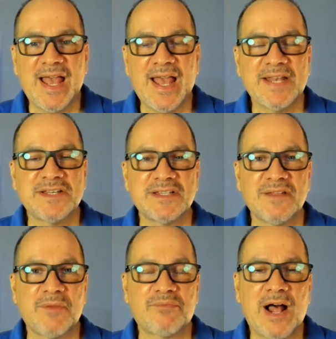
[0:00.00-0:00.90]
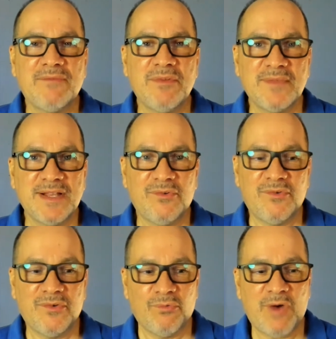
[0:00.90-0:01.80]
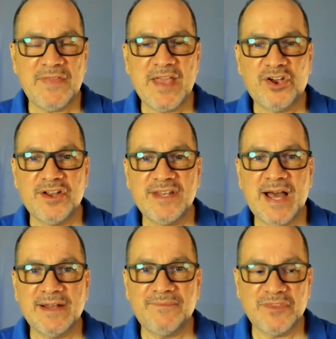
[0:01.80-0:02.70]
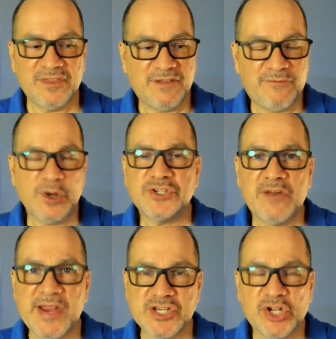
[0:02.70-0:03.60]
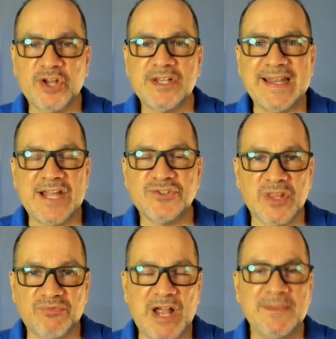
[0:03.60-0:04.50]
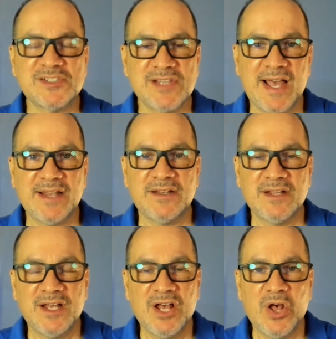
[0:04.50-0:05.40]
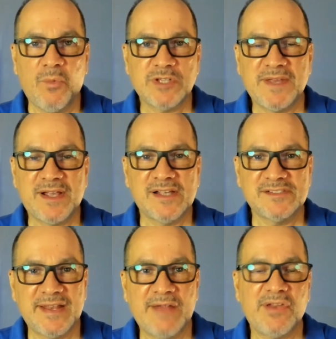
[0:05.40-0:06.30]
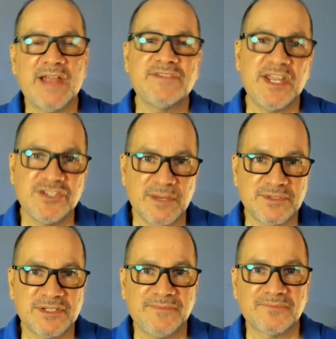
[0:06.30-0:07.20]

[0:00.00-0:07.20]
And the problem, why they could not, the first generation could not enter the promised land, was because they never left Egypt.